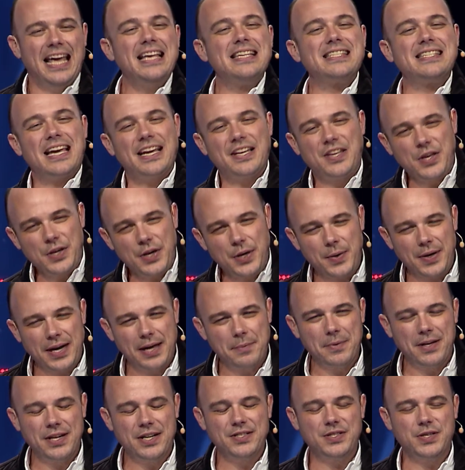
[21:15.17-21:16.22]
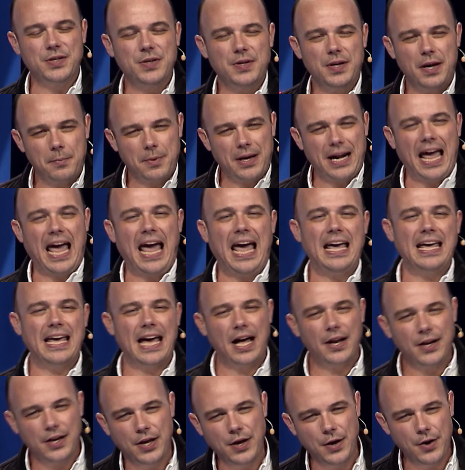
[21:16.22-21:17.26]
He's like, you know what I'm going to do? I'm going to hang
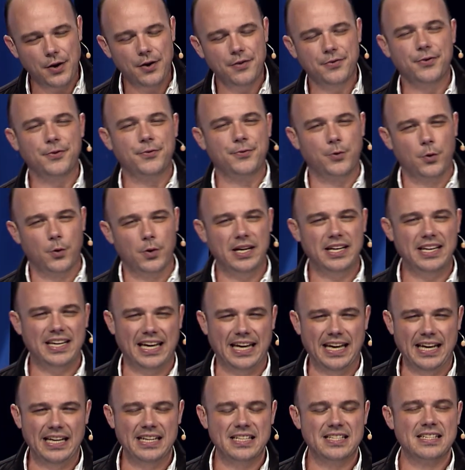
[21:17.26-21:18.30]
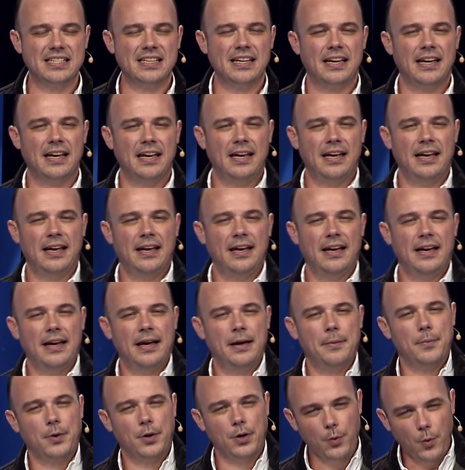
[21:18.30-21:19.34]
out here for 40 days.
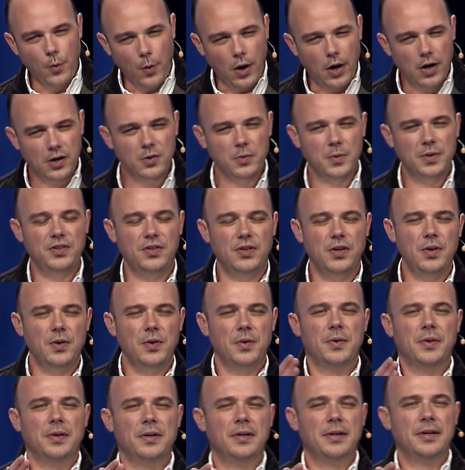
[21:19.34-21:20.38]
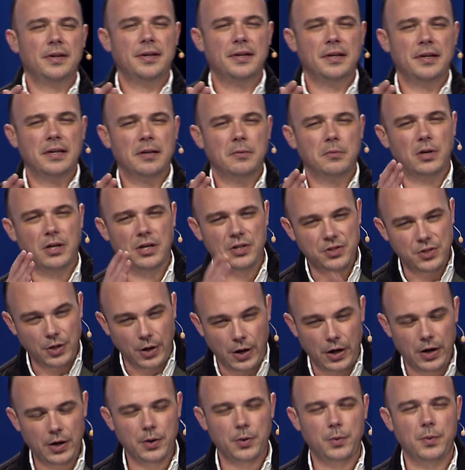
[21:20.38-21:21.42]
I'm going to walk with you. I'm going to
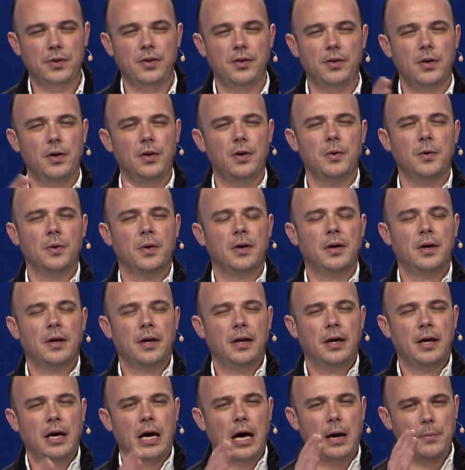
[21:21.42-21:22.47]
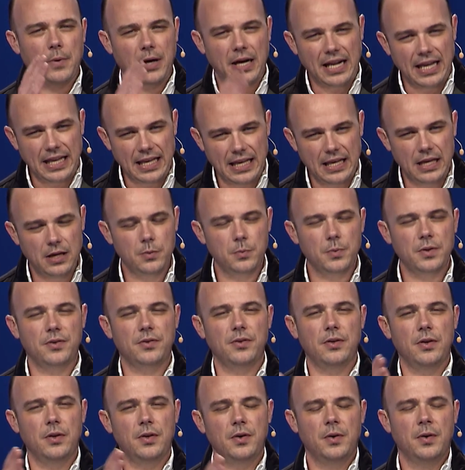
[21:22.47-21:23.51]
talk with you. I'm going to eat
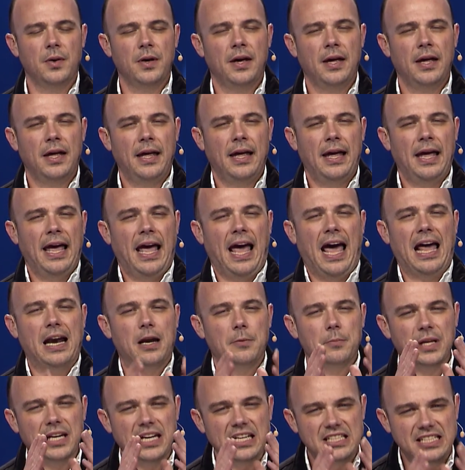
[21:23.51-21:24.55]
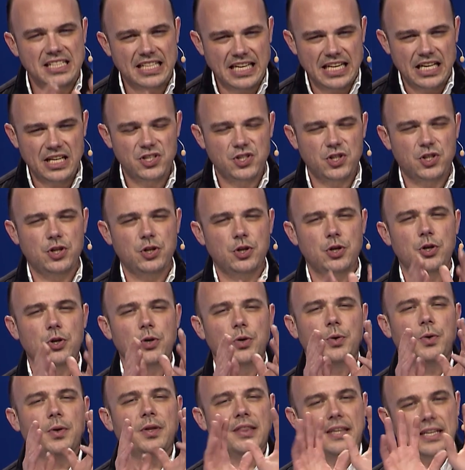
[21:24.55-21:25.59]
with you. And I'm going to teach
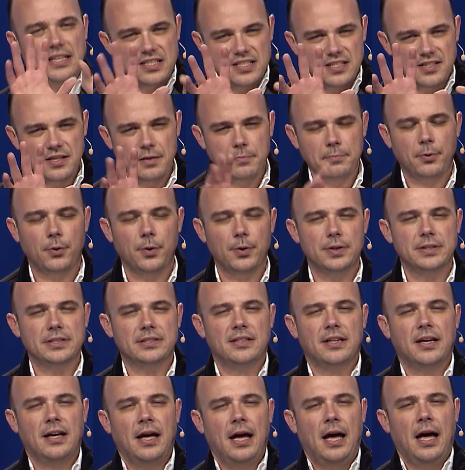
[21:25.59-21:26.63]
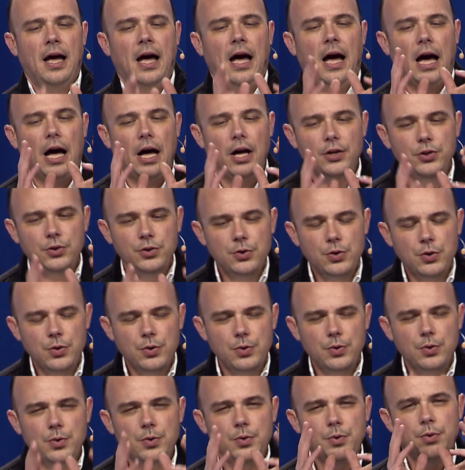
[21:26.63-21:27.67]
you, this is important, a
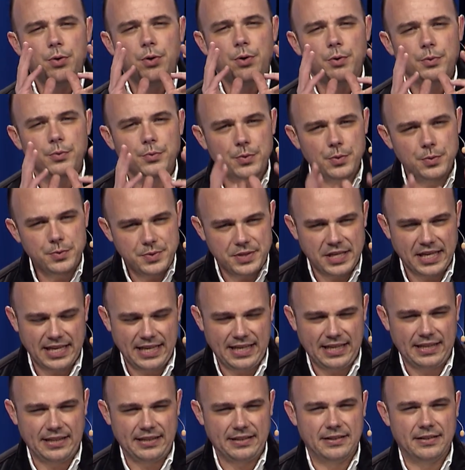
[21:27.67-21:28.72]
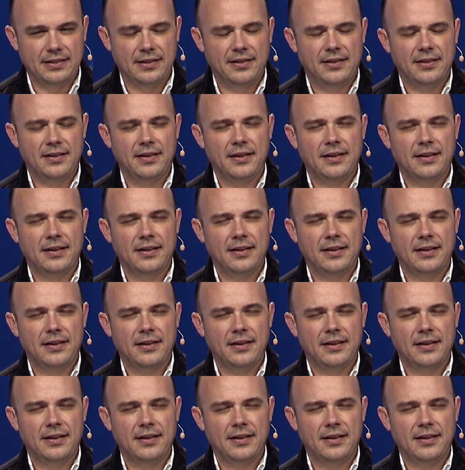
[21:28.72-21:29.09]
new routine.